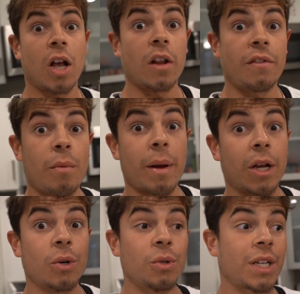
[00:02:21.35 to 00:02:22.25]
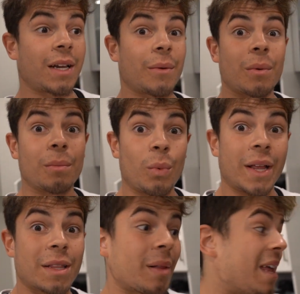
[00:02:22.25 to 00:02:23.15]
Gotta throw in my coach and we
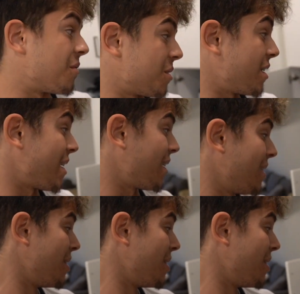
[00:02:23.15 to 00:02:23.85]
get the plan for today.